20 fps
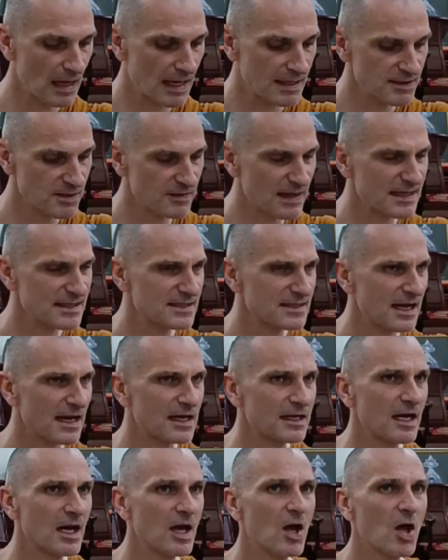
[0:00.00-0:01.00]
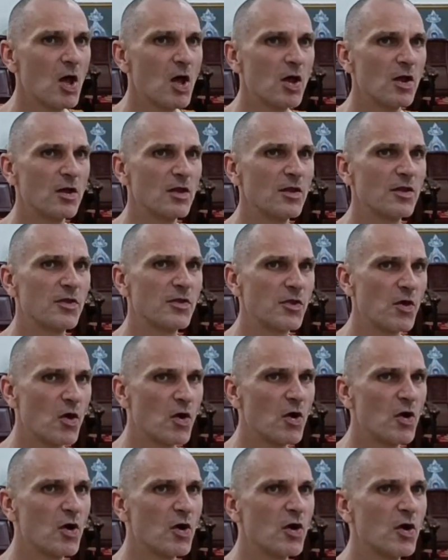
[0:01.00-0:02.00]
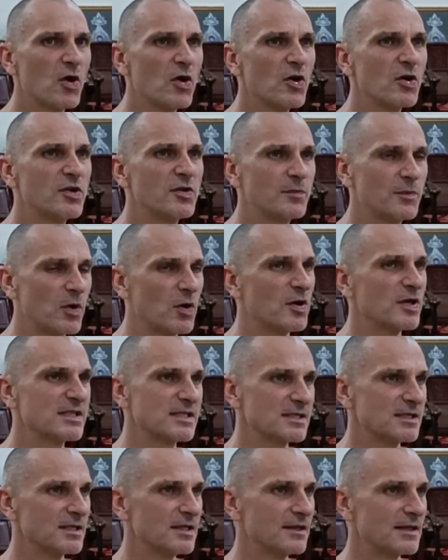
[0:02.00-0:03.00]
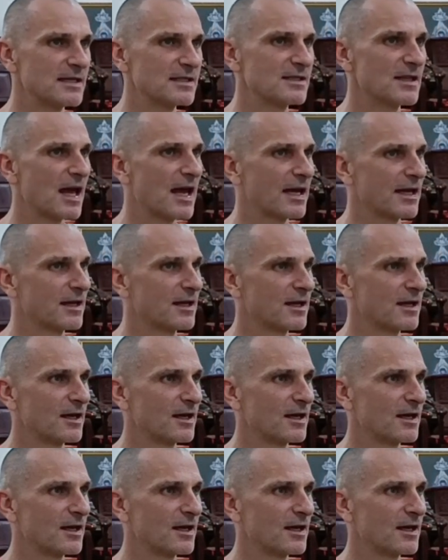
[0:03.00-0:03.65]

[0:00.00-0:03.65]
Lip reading: And so that's that third person that's like